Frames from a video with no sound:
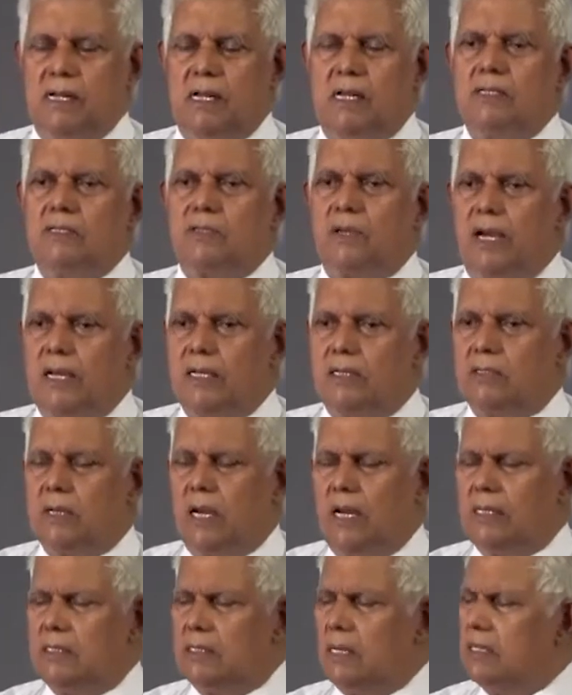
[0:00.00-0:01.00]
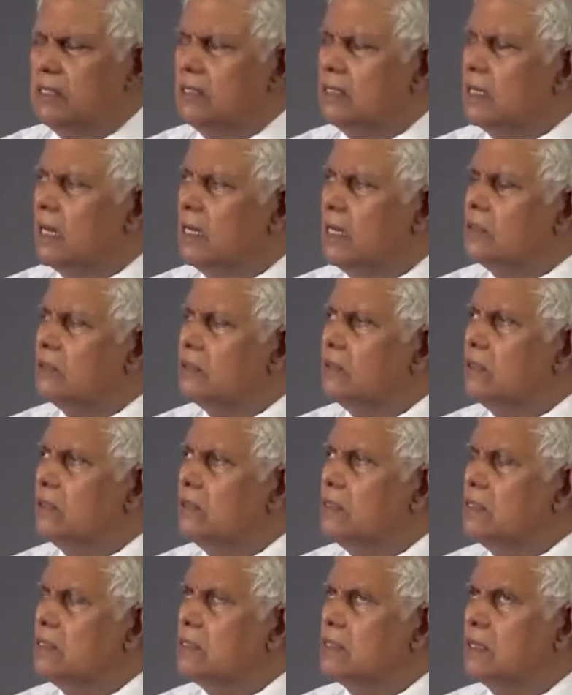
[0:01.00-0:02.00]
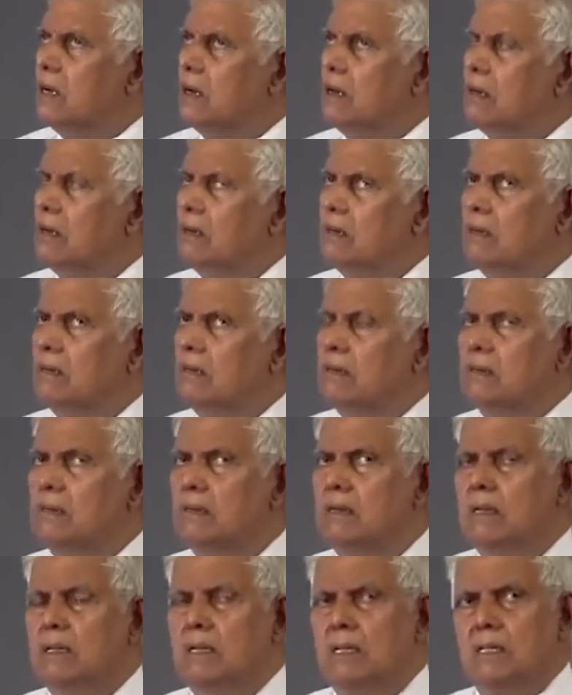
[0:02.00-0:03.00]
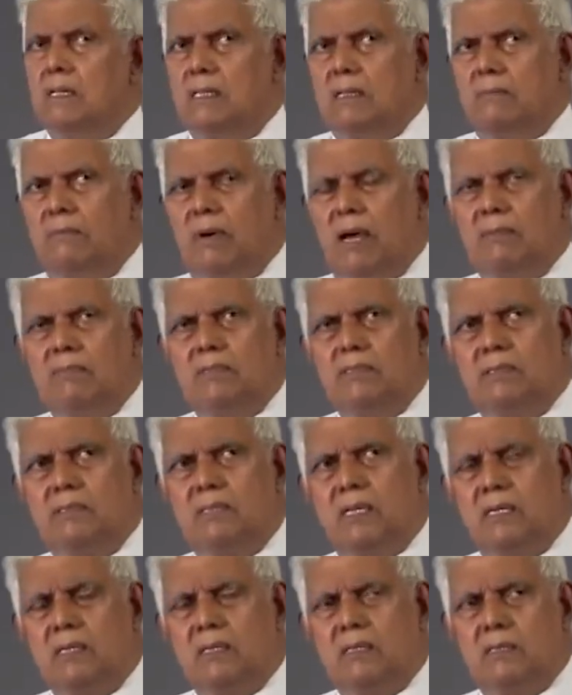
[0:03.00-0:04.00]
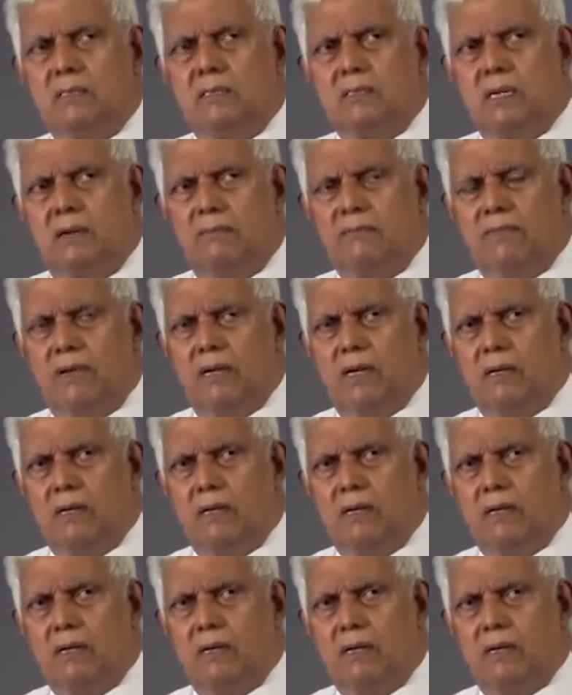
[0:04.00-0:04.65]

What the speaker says: So I think I told this on the Bible study or somewhere.